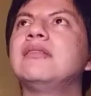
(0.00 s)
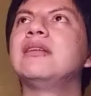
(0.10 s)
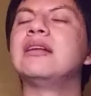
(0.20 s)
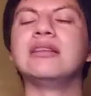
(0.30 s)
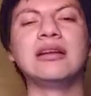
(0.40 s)

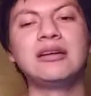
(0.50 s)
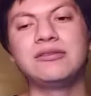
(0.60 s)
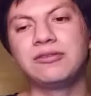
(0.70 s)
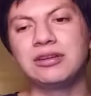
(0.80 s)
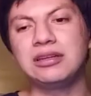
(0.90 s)

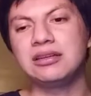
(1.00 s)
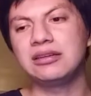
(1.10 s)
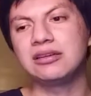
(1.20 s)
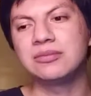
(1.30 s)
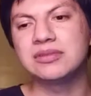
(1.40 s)
love really
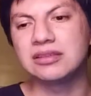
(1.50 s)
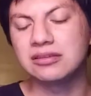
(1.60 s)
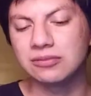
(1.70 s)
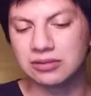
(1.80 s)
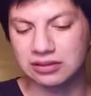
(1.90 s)
comes
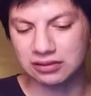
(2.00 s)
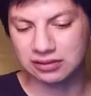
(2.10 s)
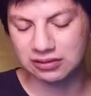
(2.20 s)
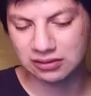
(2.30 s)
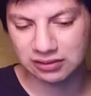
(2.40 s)
in with,
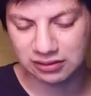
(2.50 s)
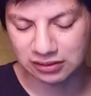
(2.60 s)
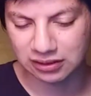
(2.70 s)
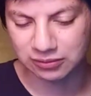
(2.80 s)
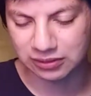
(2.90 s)

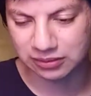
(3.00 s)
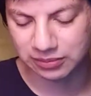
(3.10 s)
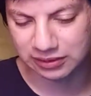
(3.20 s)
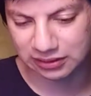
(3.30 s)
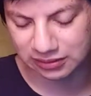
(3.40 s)
not with,
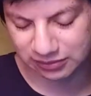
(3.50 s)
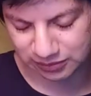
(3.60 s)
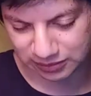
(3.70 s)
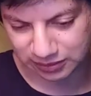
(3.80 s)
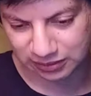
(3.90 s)
but
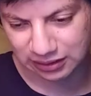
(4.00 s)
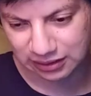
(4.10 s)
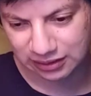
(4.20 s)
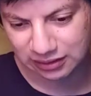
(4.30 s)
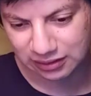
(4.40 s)
well,
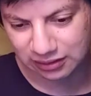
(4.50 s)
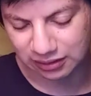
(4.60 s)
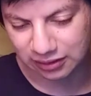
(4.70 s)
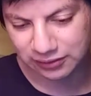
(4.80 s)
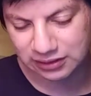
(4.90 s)

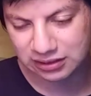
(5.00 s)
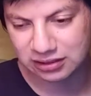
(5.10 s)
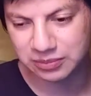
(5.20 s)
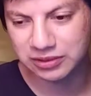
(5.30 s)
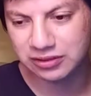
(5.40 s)
love is
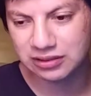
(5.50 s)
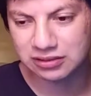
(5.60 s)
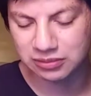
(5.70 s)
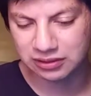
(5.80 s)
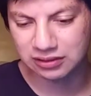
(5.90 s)

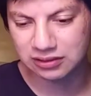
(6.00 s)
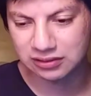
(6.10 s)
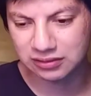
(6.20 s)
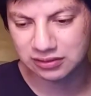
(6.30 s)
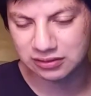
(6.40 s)
experienced with
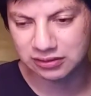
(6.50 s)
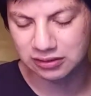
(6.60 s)
others.